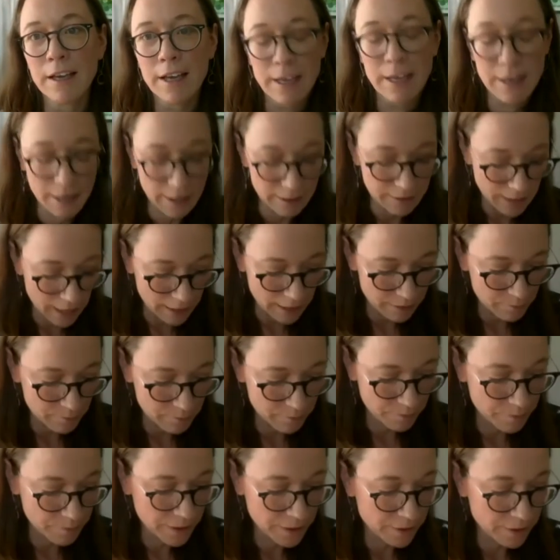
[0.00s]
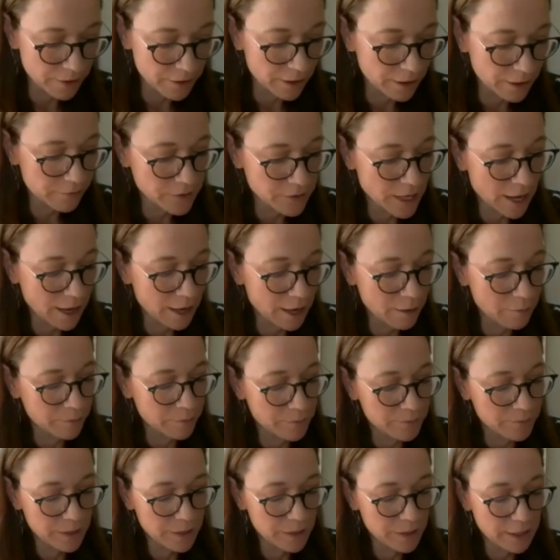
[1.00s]
And at that period of
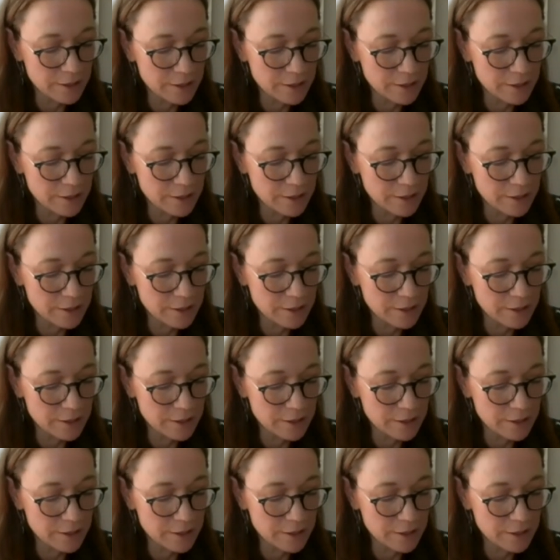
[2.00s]
time,